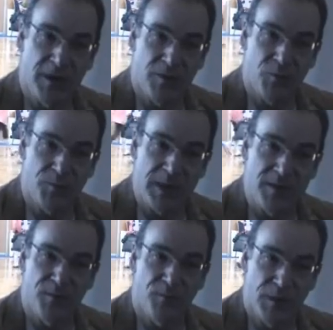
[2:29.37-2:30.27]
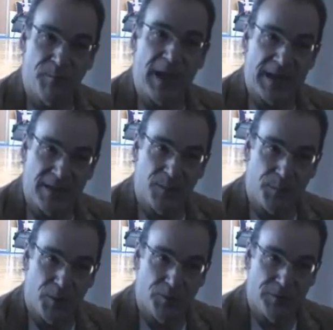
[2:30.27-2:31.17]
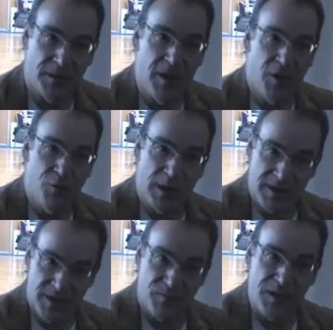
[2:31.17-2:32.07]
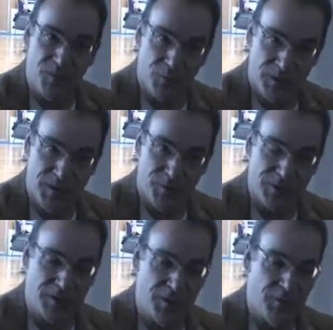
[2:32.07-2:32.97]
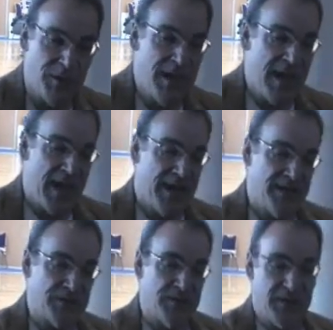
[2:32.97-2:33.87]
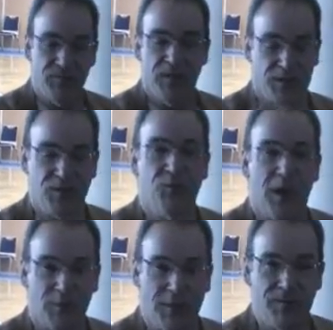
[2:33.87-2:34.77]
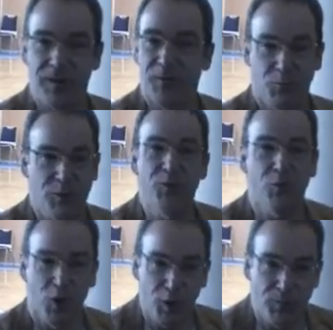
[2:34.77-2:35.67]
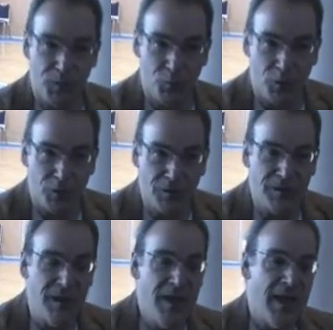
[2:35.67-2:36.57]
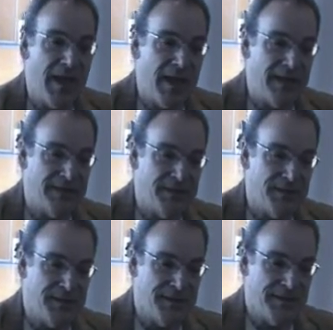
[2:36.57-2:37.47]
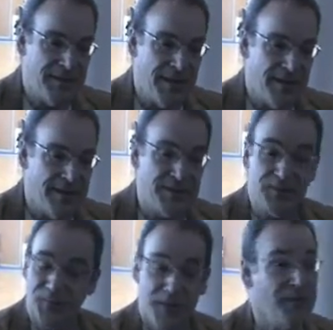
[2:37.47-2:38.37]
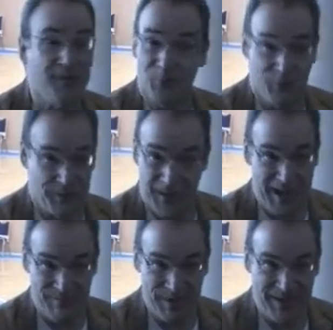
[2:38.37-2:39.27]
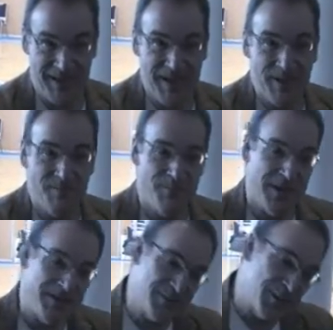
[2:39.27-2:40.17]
together with my dear friend Patti LuPone, who I did a Vita with years ago. And it's an evening, a 2-hour evening that we'll do all over the world. And it's filled with comedy. But